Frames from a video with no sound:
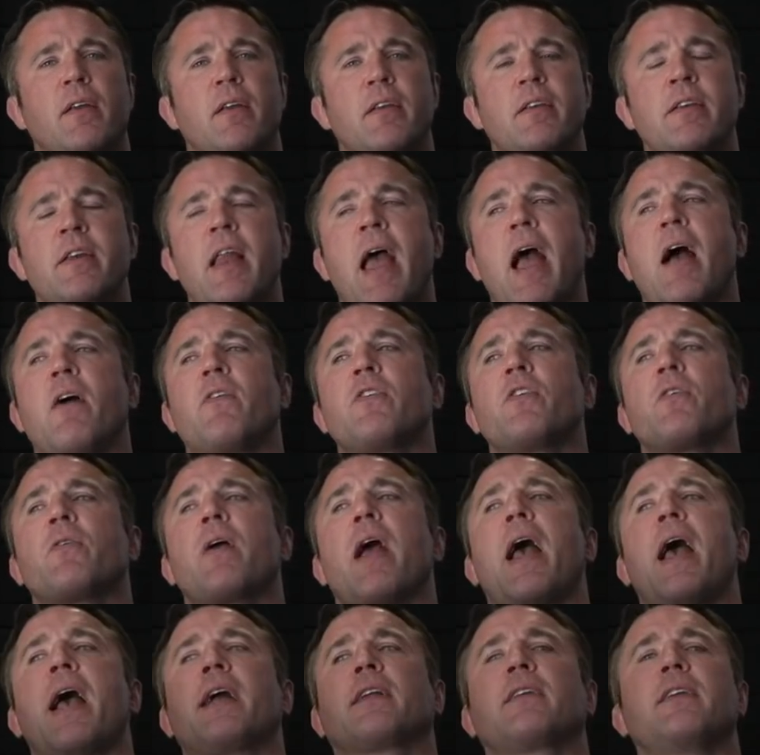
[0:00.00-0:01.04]
Now you're
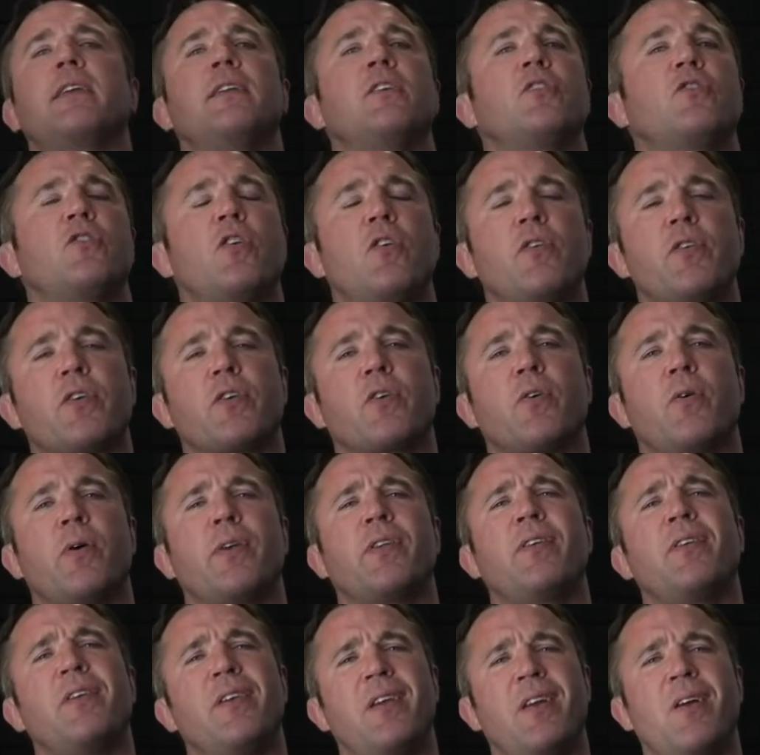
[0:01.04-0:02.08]
acting as though you're going
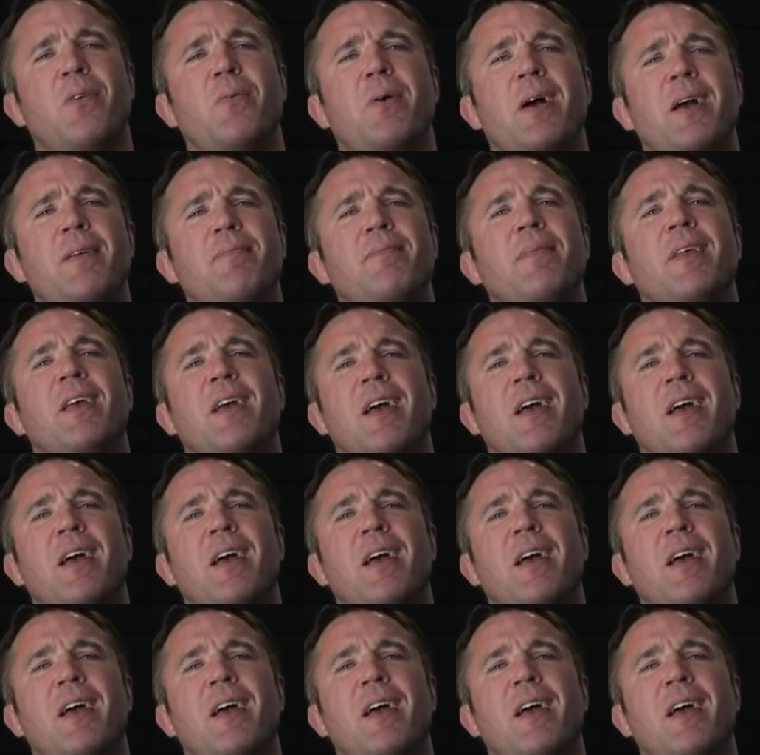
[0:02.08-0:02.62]
to, you know what?